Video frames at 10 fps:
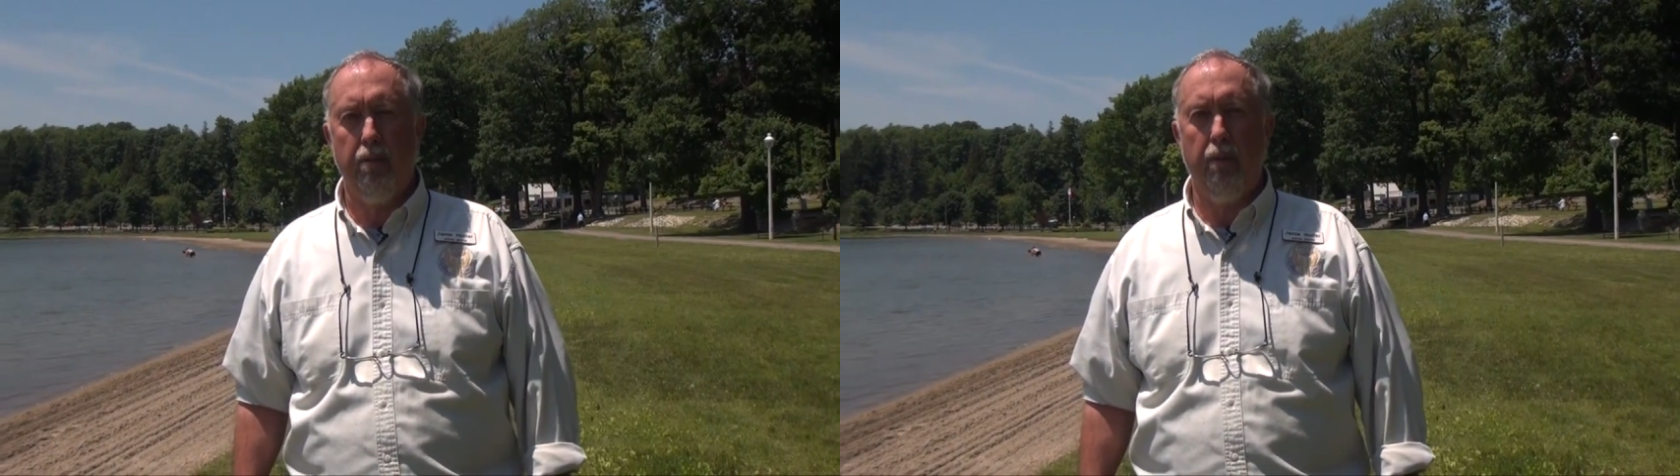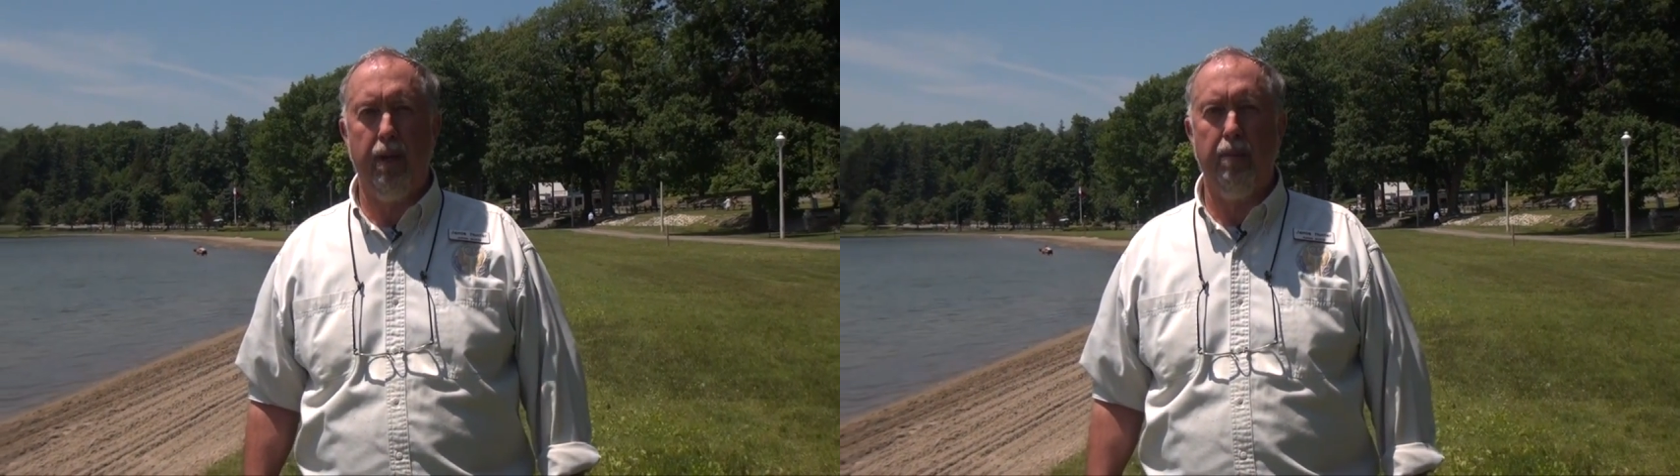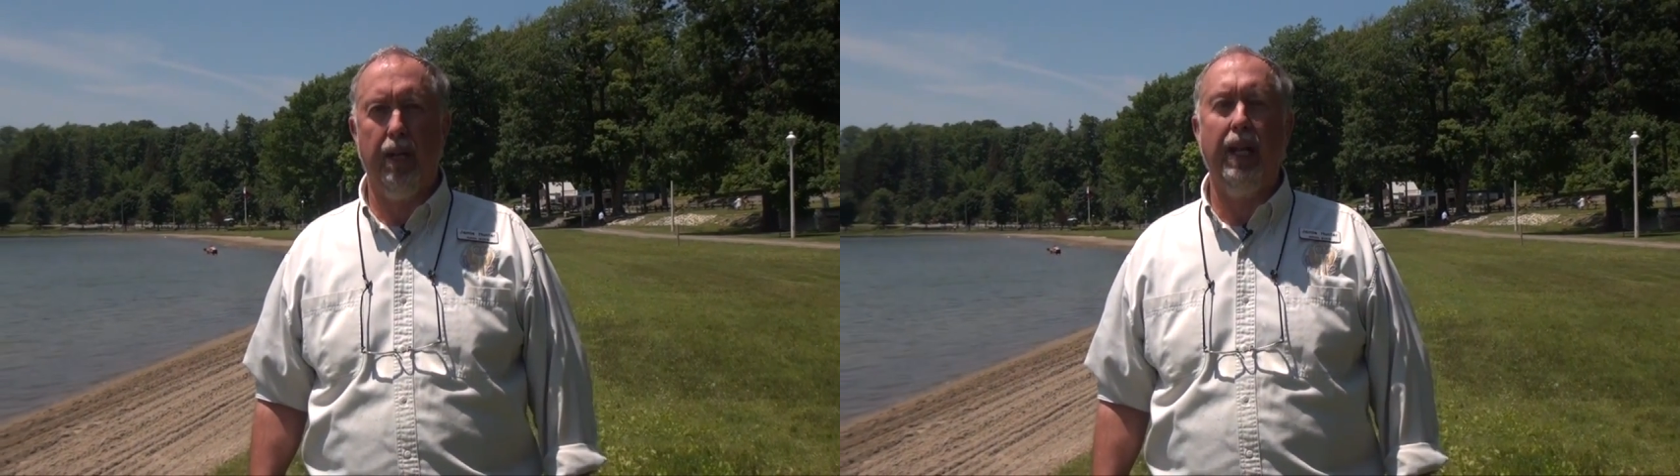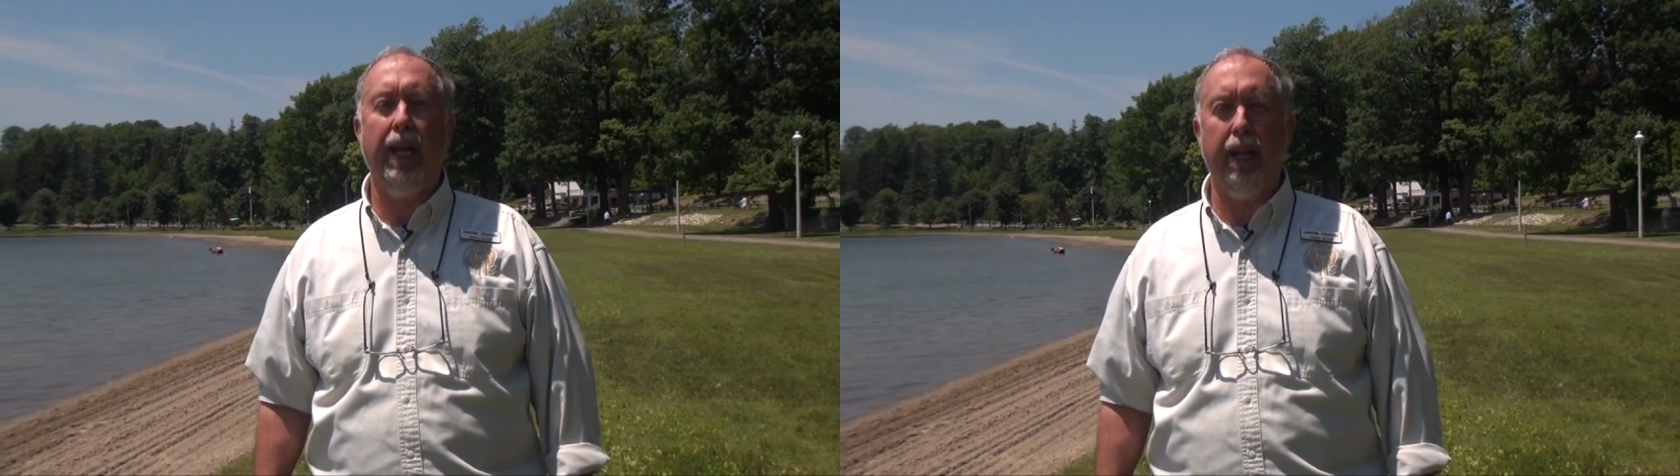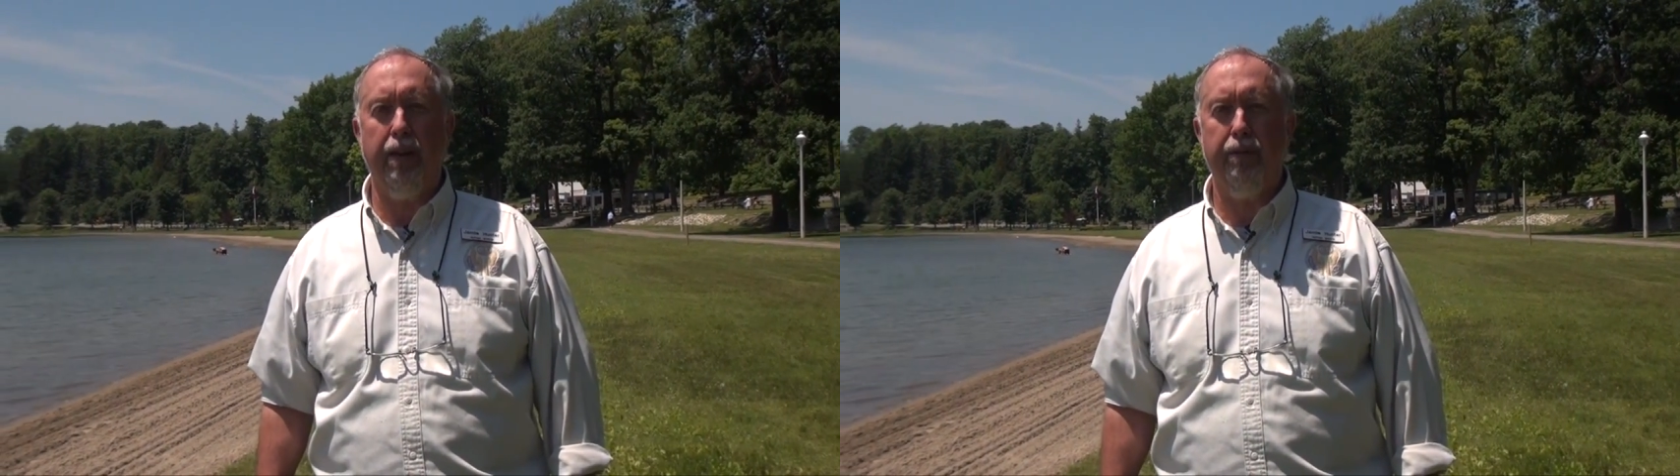We
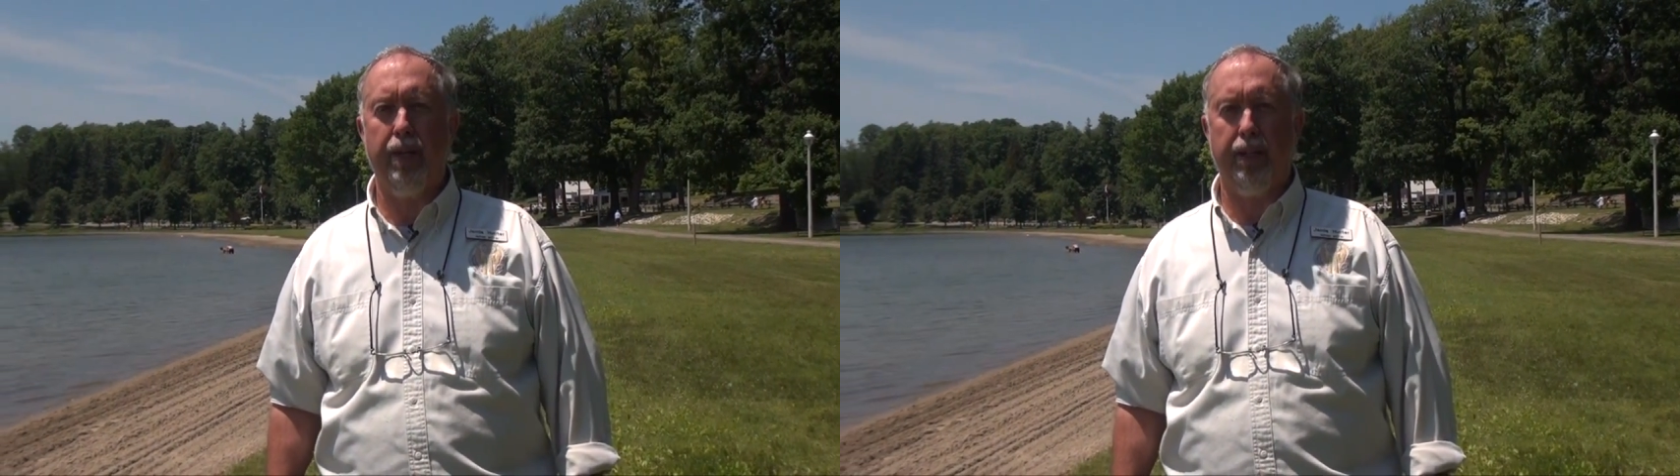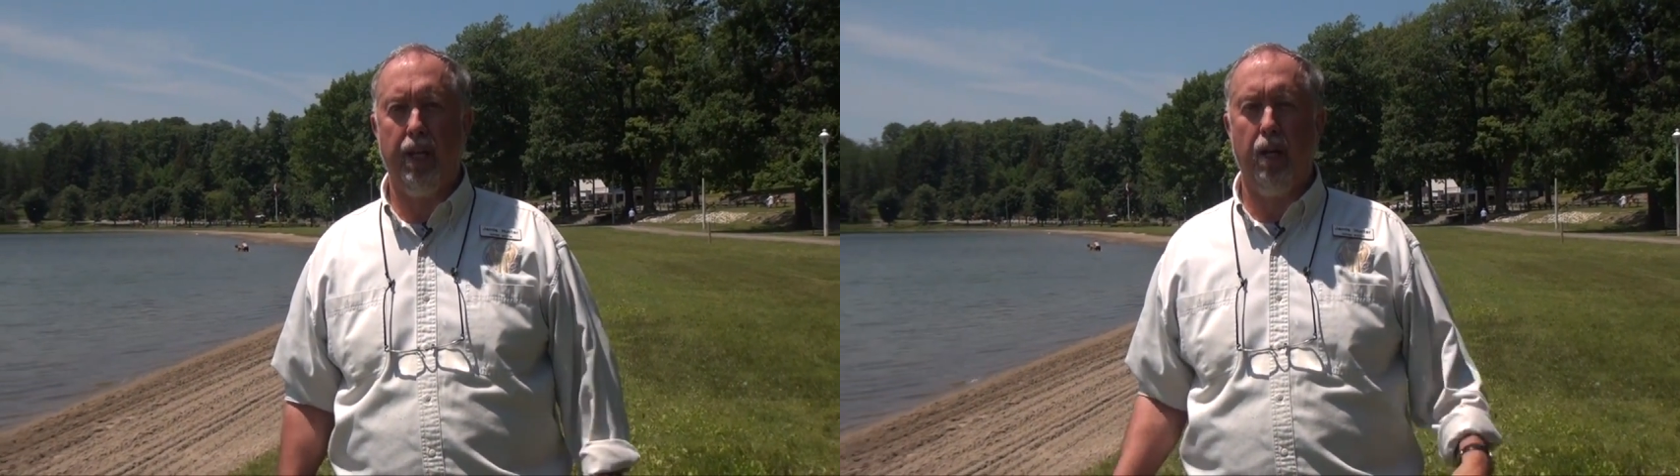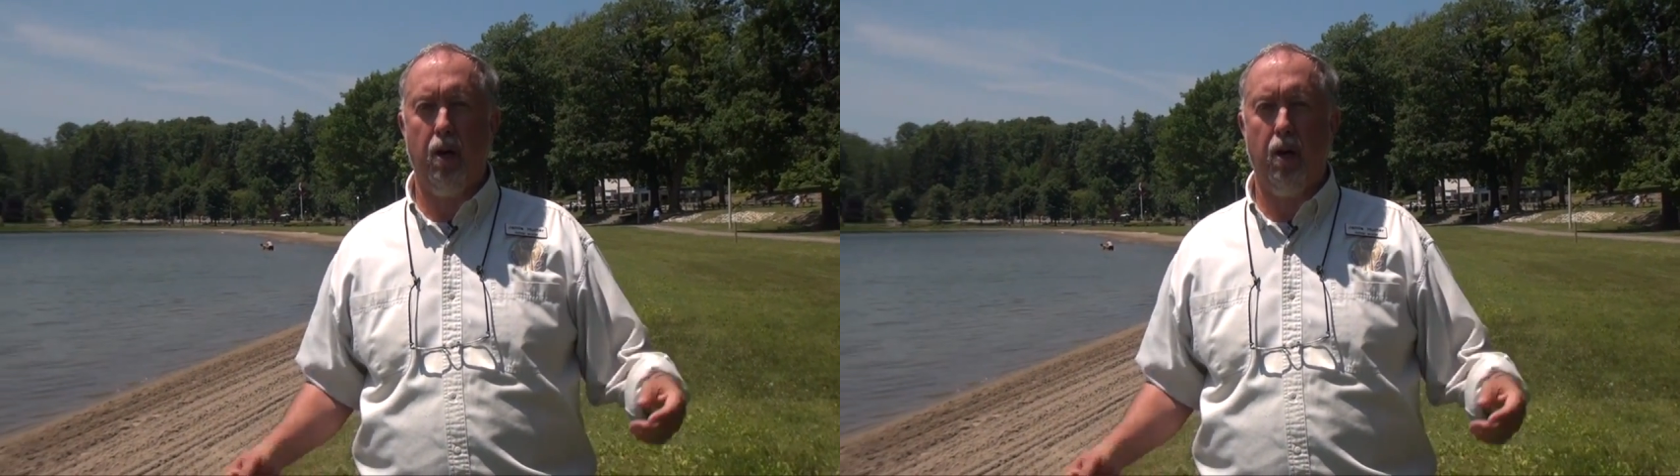believe that the